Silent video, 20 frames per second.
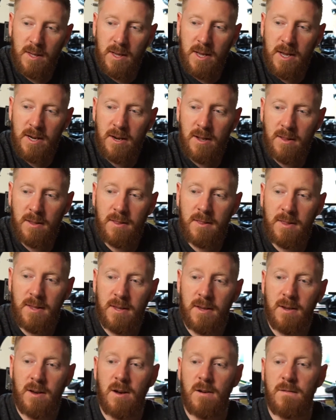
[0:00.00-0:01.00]
Another
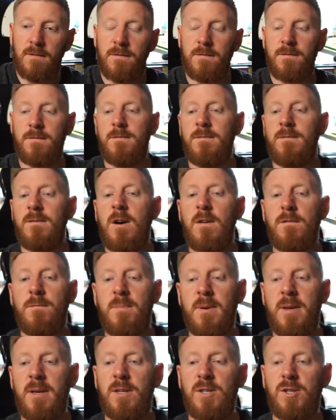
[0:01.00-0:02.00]
thing, I've
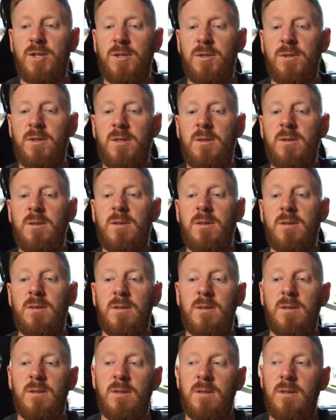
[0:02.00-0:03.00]
been shooting
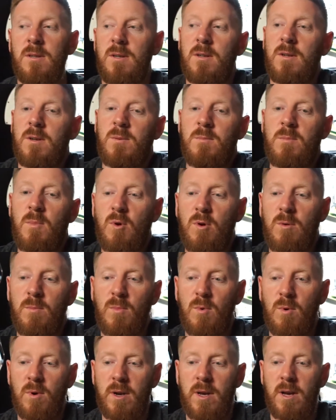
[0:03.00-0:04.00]
more and
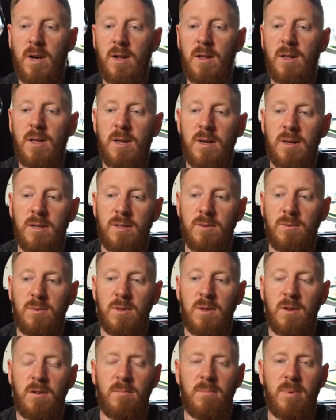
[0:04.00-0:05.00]
more color. I do a
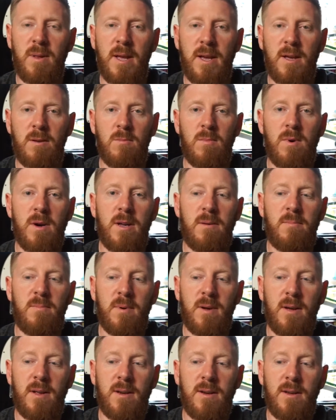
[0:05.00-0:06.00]
lot of black and white,
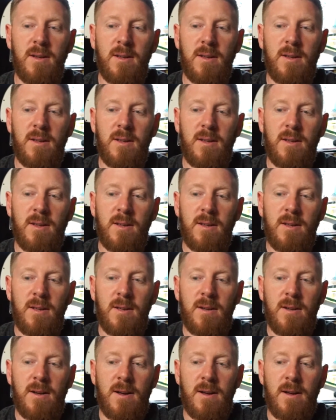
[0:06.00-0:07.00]
but
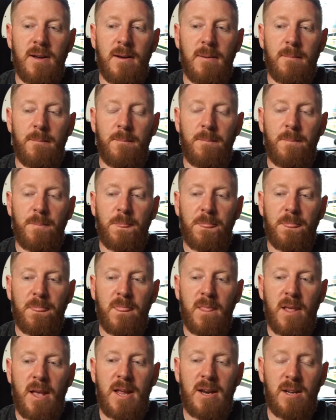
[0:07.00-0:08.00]

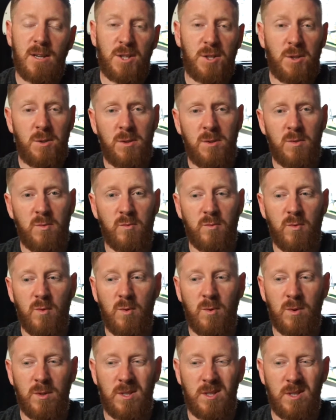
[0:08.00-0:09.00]
and I shoot in
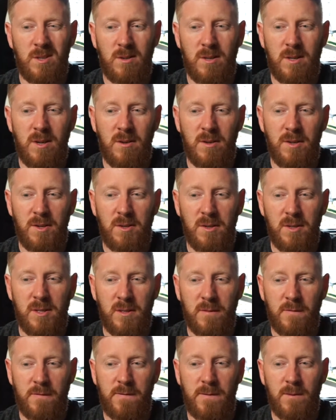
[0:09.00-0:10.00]
RAW, so I don't use
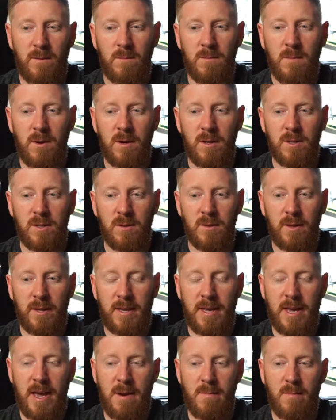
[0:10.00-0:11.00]
the film modes on the
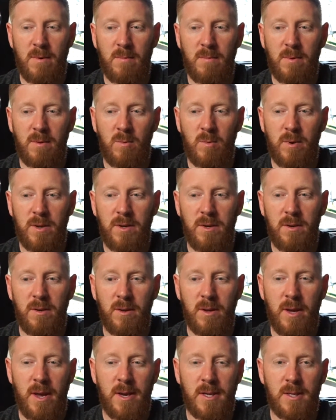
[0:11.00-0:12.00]
camera. But when
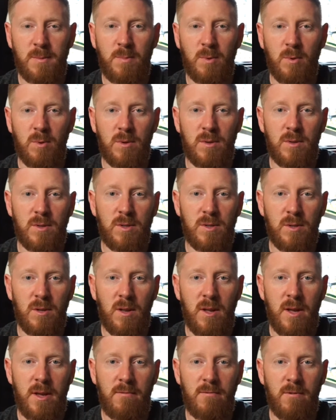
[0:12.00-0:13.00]
you export to
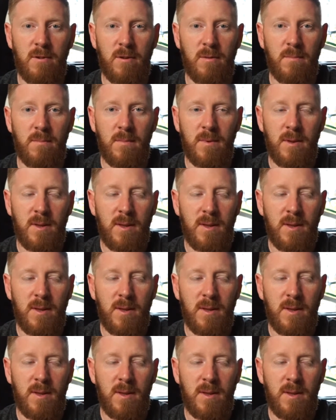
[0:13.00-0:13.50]
Lightroom,